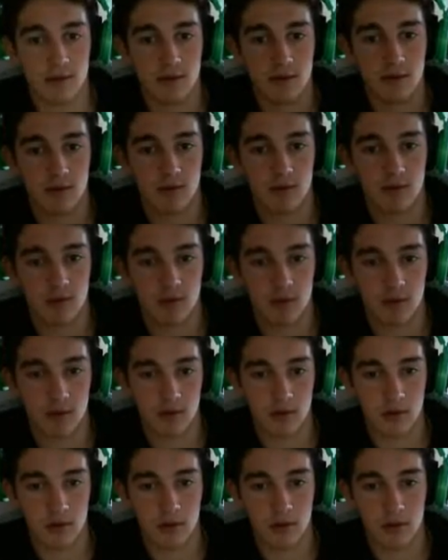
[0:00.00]

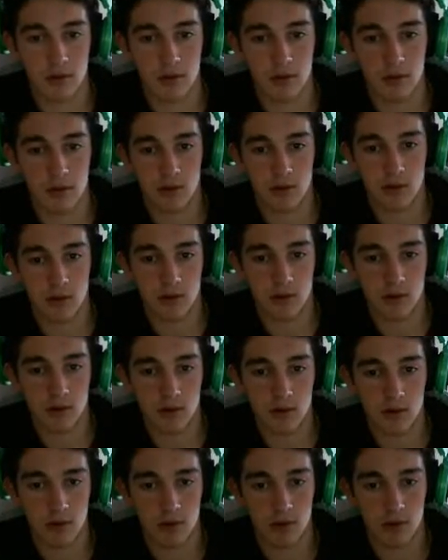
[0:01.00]

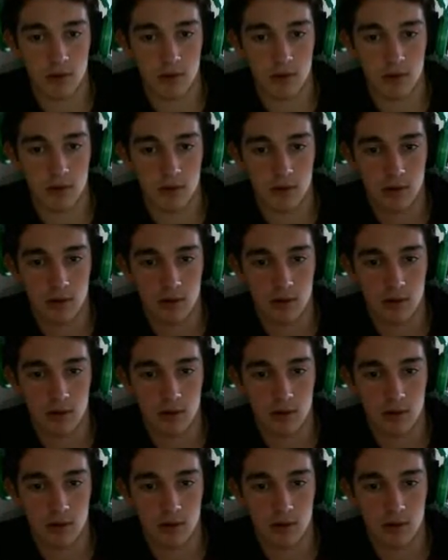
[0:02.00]
(no one is talking)